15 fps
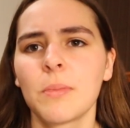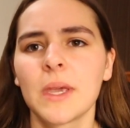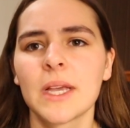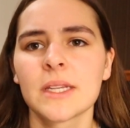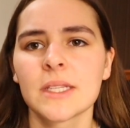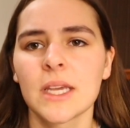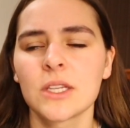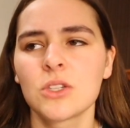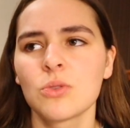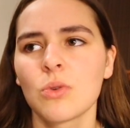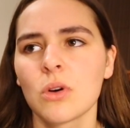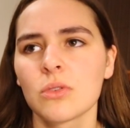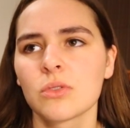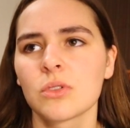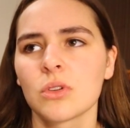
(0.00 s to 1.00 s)
because I do
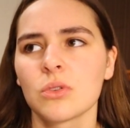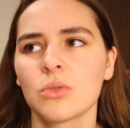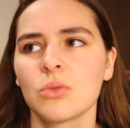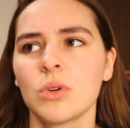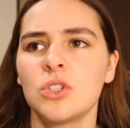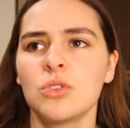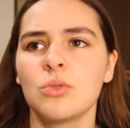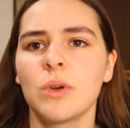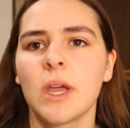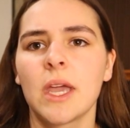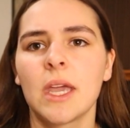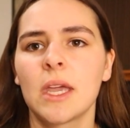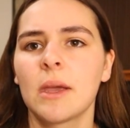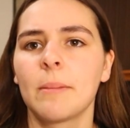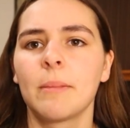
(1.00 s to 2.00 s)
also do
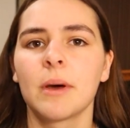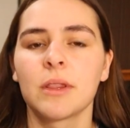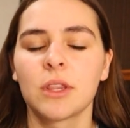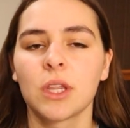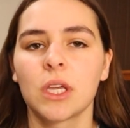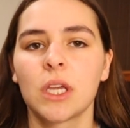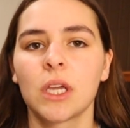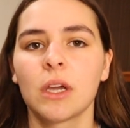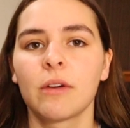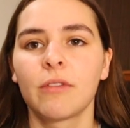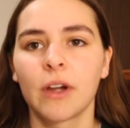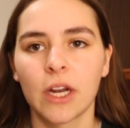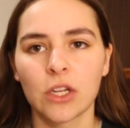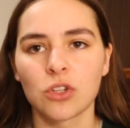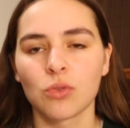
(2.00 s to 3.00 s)
a monthly
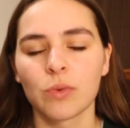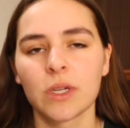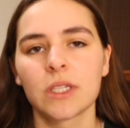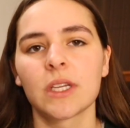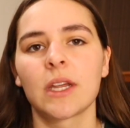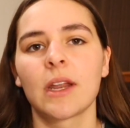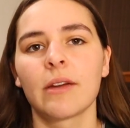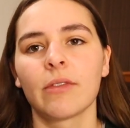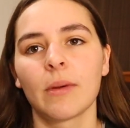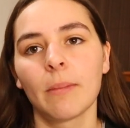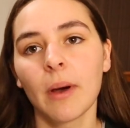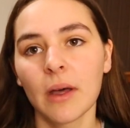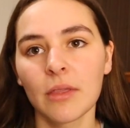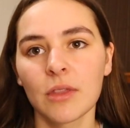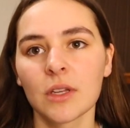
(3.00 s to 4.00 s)
financial reset every
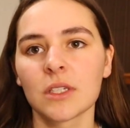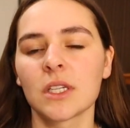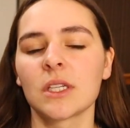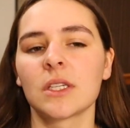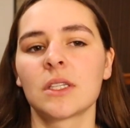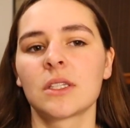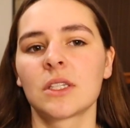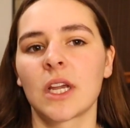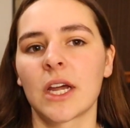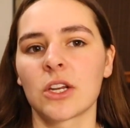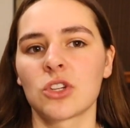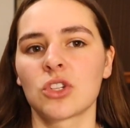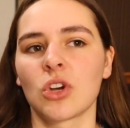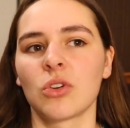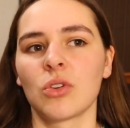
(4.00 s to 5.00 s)
month to kind
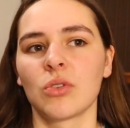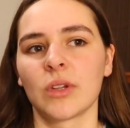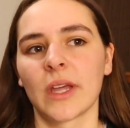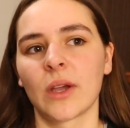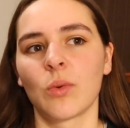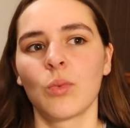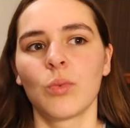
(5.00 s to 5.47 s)
of show you like